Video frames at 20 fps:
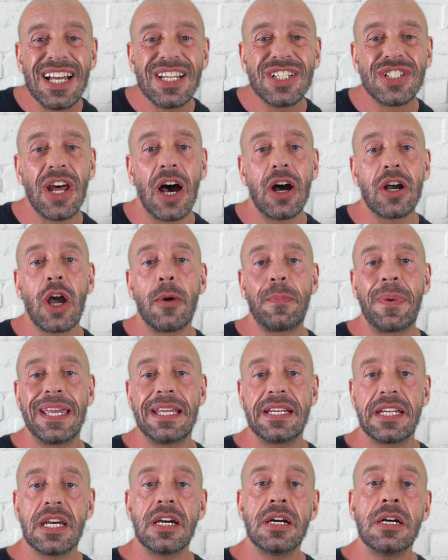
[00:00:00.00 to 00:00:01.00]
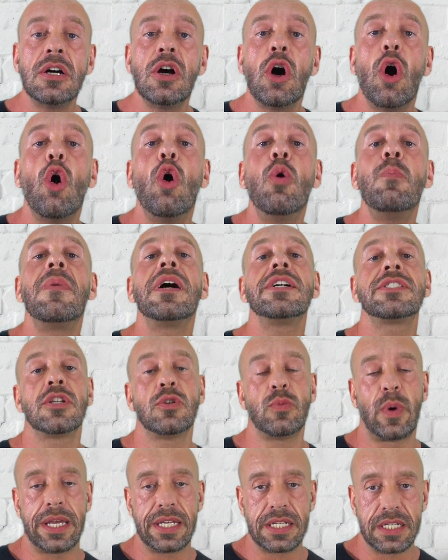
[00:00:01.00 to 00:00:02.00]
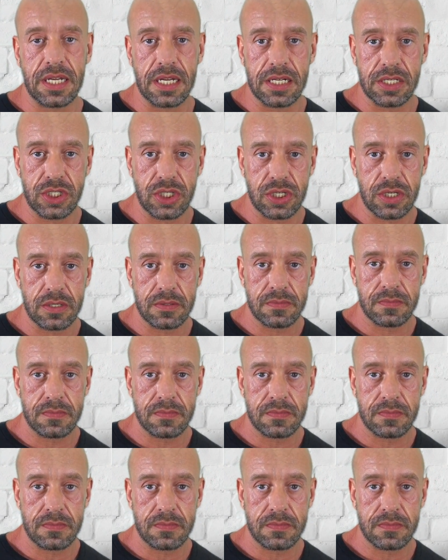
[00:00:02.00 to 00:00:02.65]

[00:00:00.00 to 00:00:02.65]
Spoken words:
sarcopenia or muscle wastage,